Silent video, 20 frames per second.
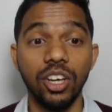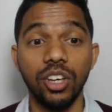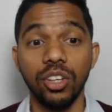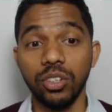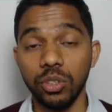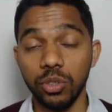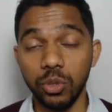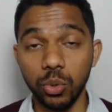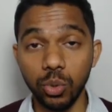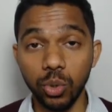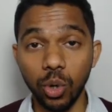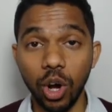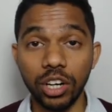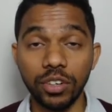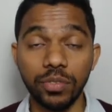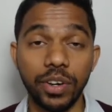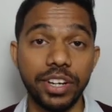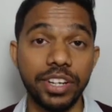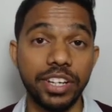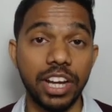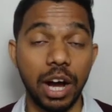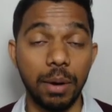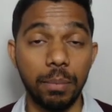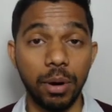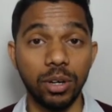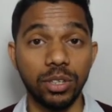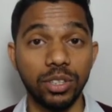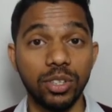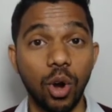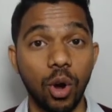So do not worry
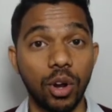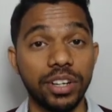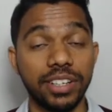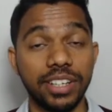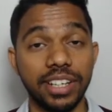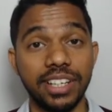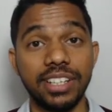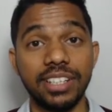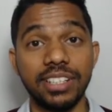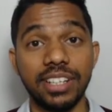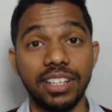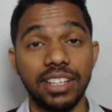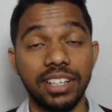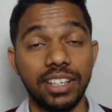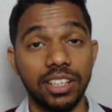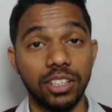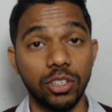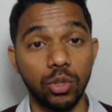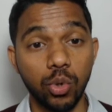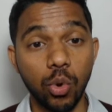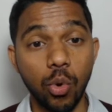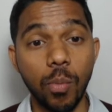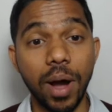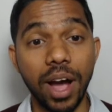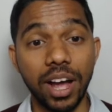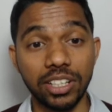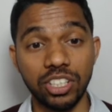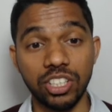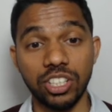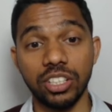about content too
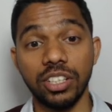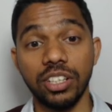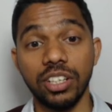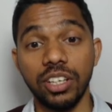much.